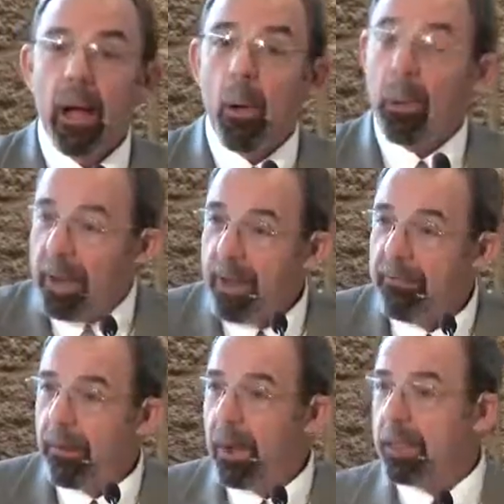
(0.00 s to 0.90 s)
What I
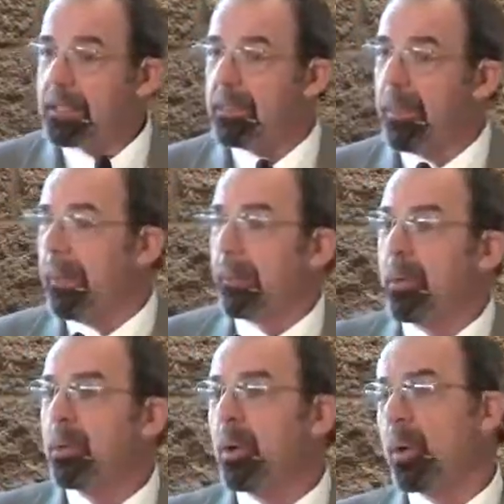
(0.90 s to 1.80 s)
find is the people
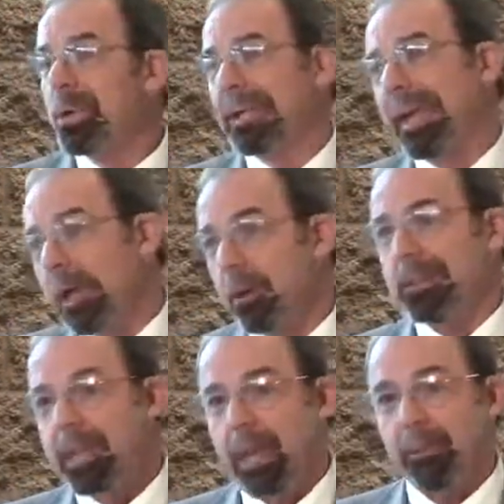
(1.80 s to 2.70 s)
who usually
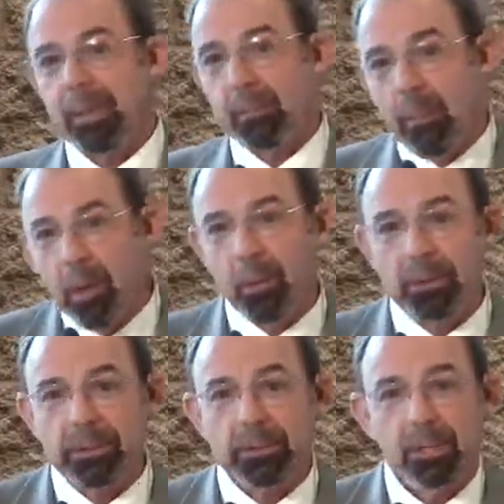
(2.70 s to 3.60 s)
irritate me the
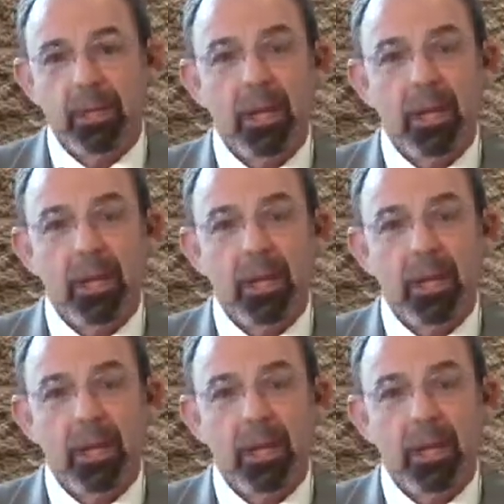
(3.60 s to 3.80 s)
most,